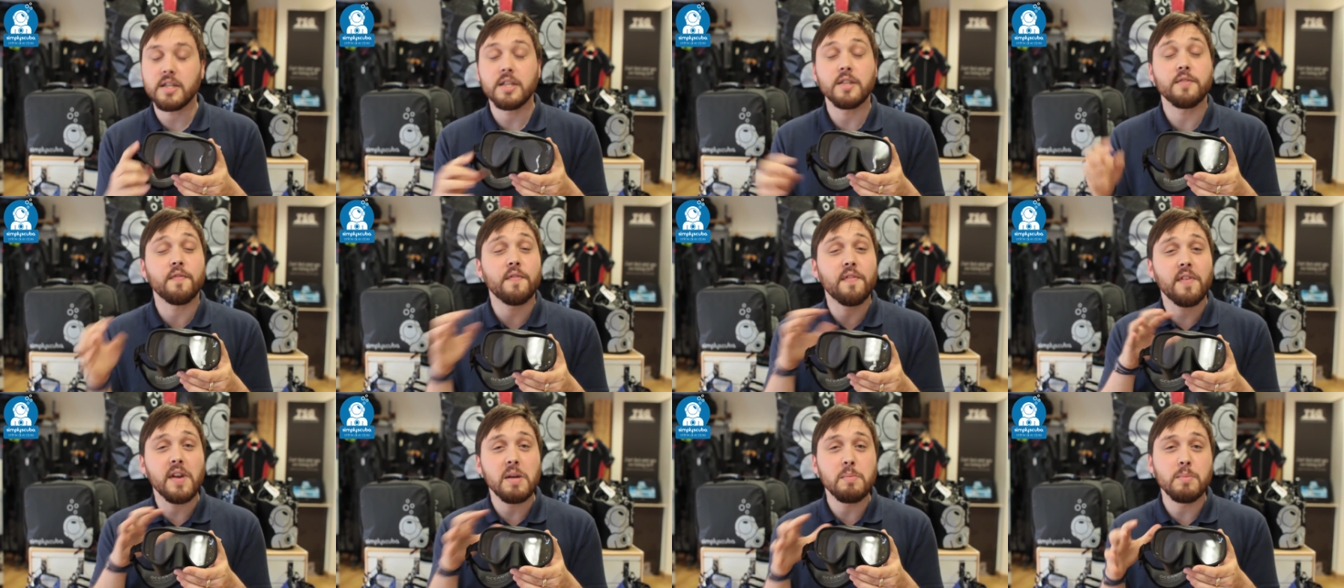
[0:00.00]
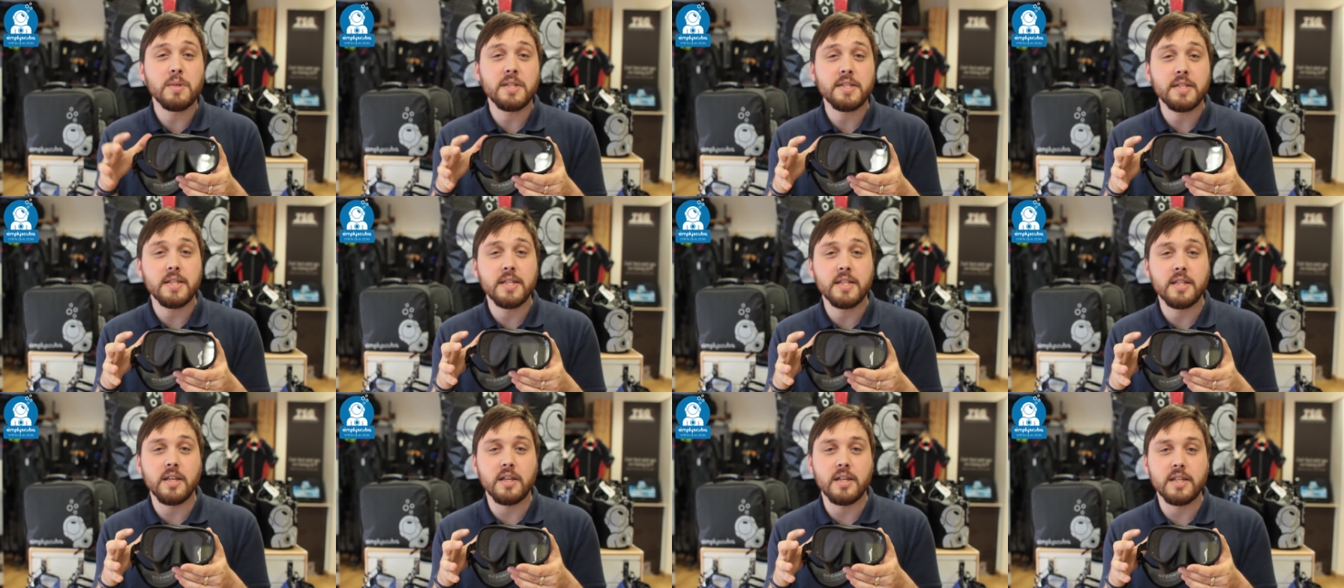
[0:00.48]
It's frameless
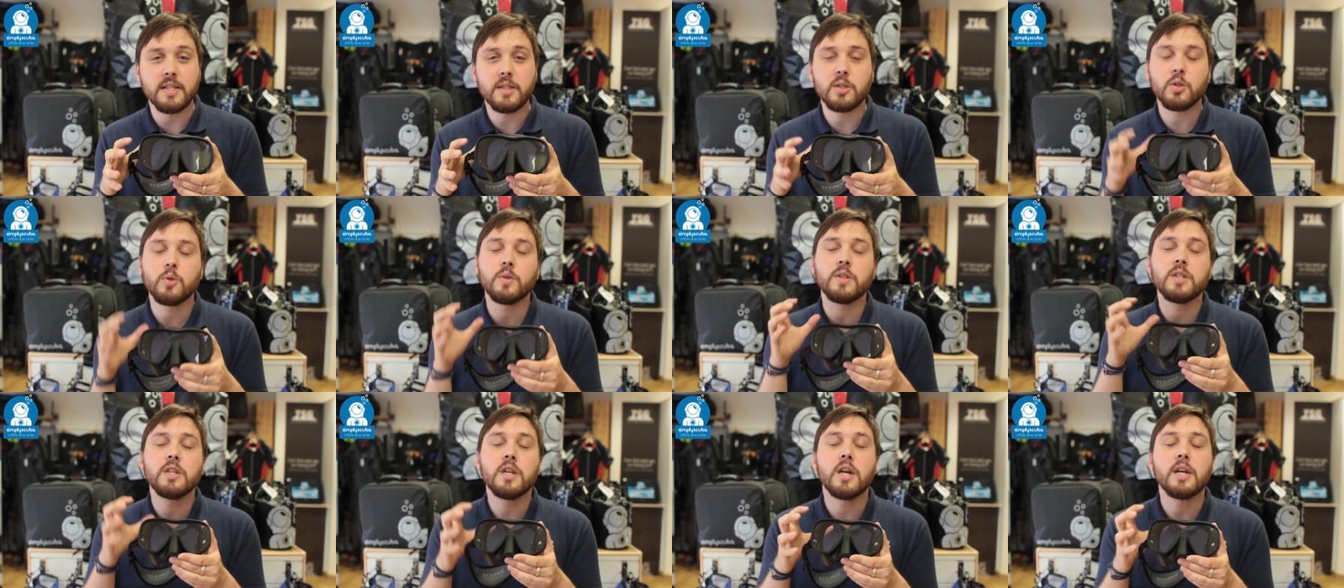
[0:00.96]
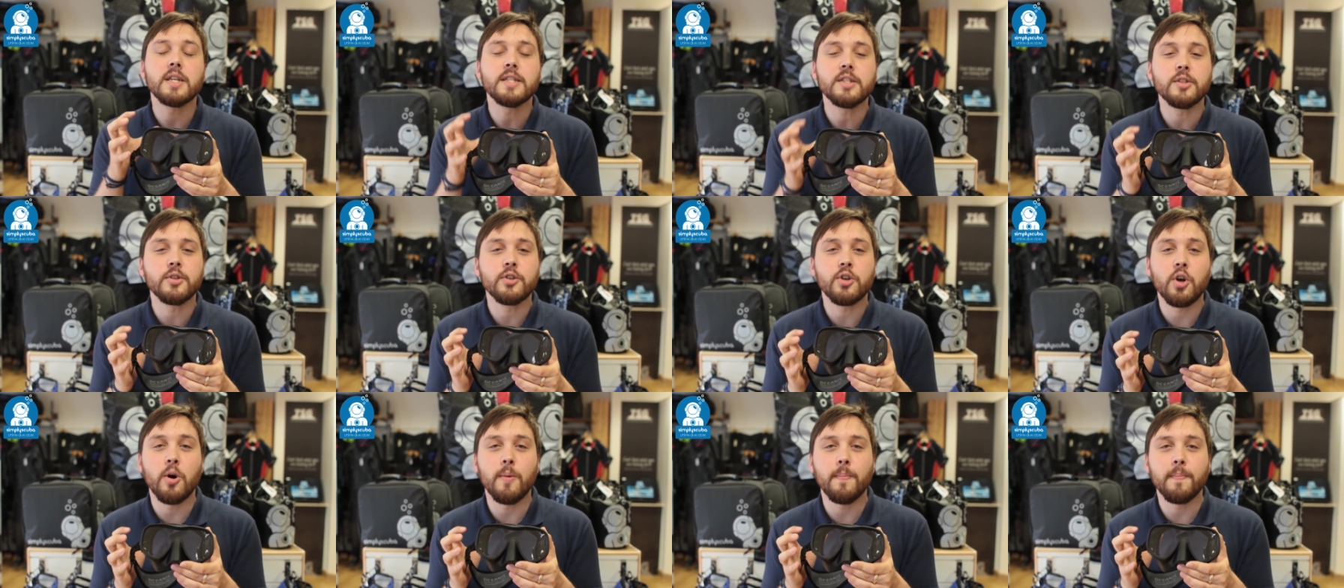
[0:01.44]
design, so it's nice
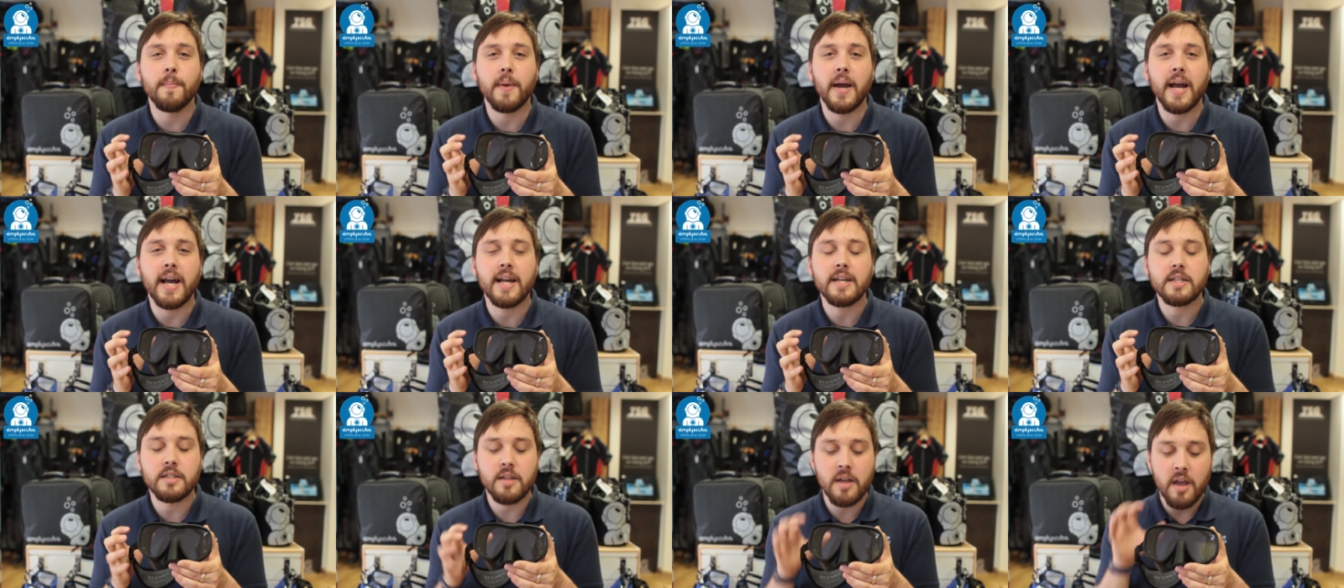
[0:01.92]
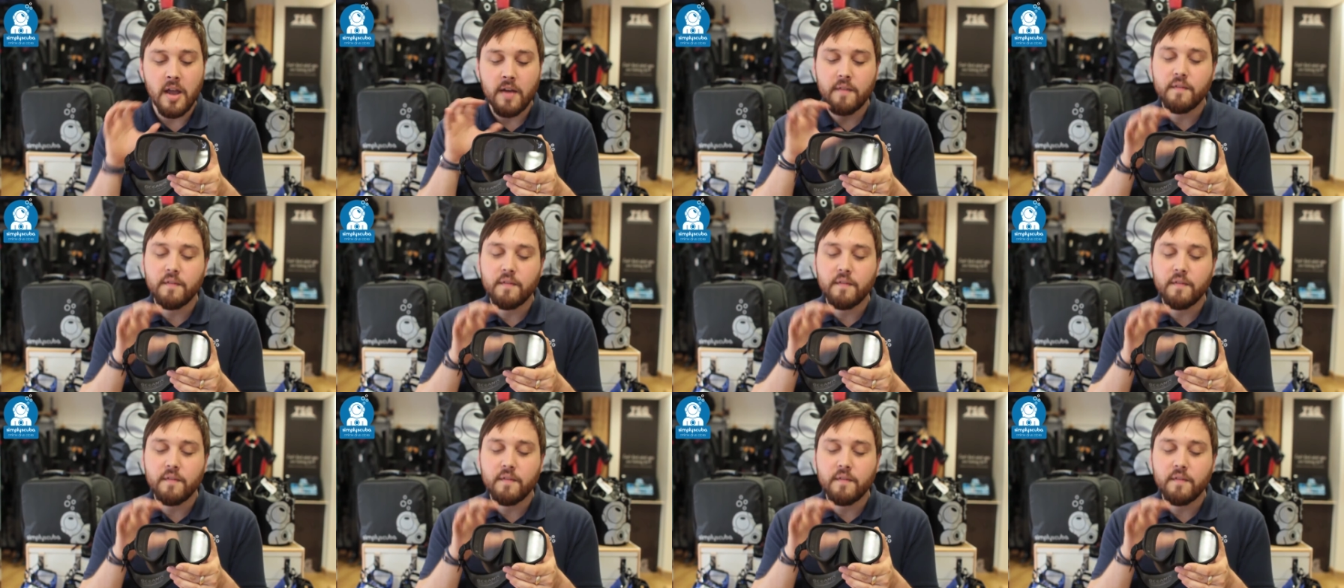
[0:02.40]
and compact,